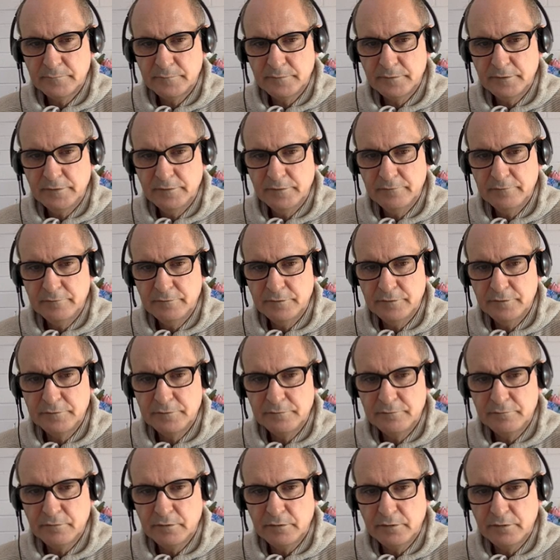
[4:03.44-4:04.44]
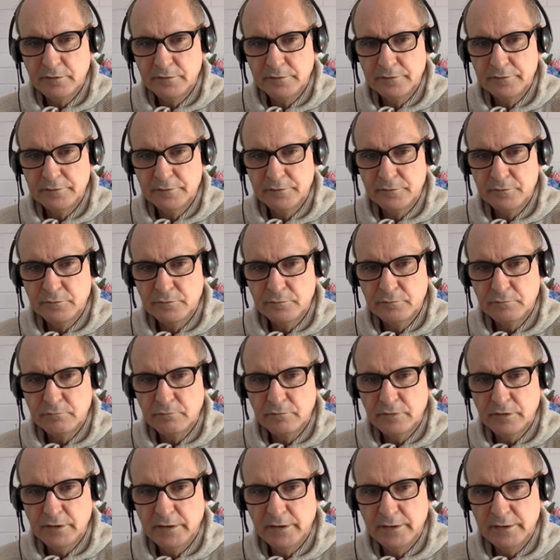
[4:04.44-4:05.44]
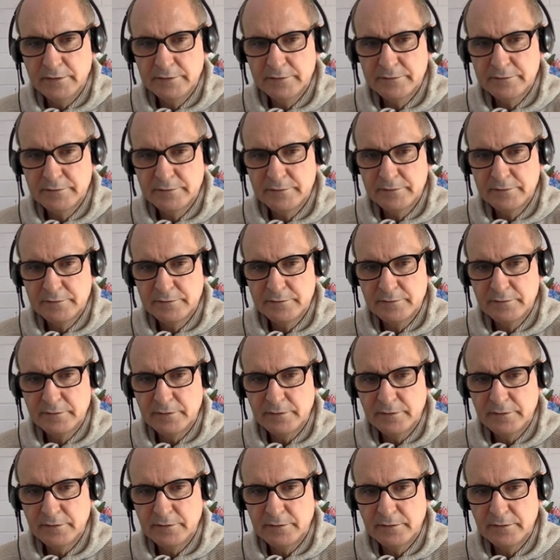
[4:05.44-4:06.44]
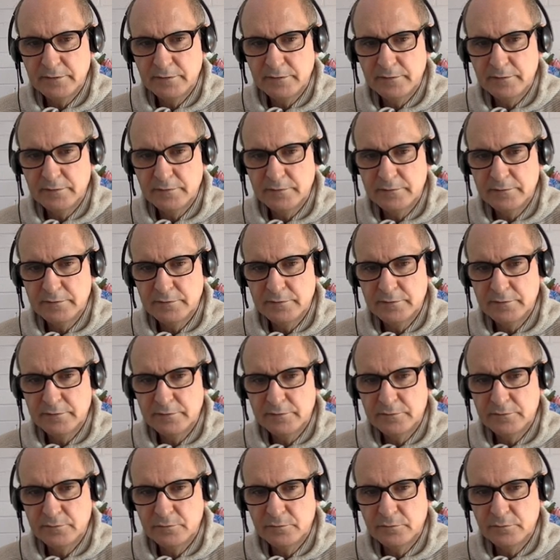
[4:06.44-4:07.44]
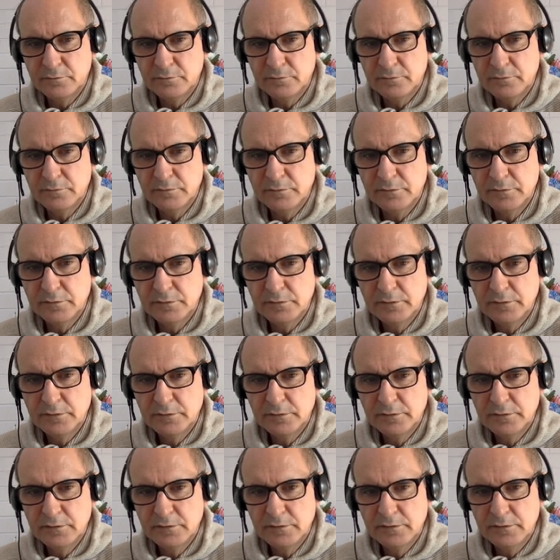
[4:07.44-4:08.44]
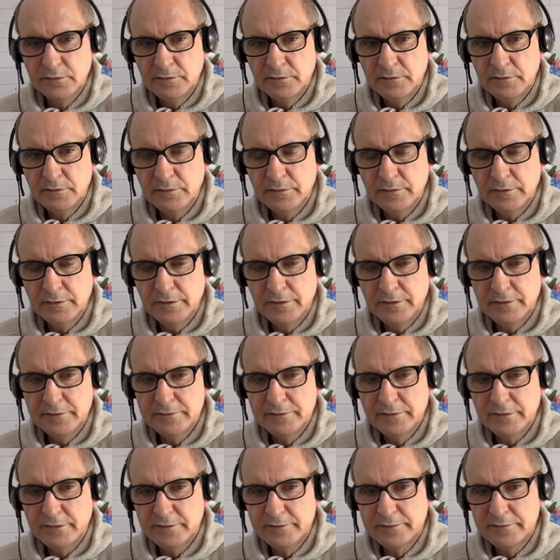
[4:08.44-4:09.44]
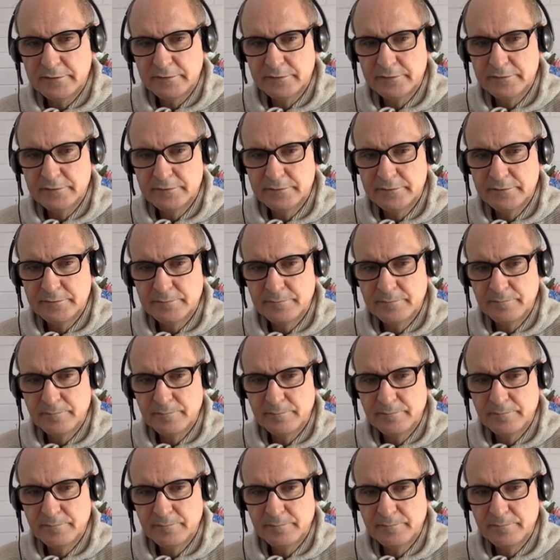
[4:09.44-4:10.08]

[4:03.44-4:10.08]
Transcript: if this was your y-axis and this is your x-axis,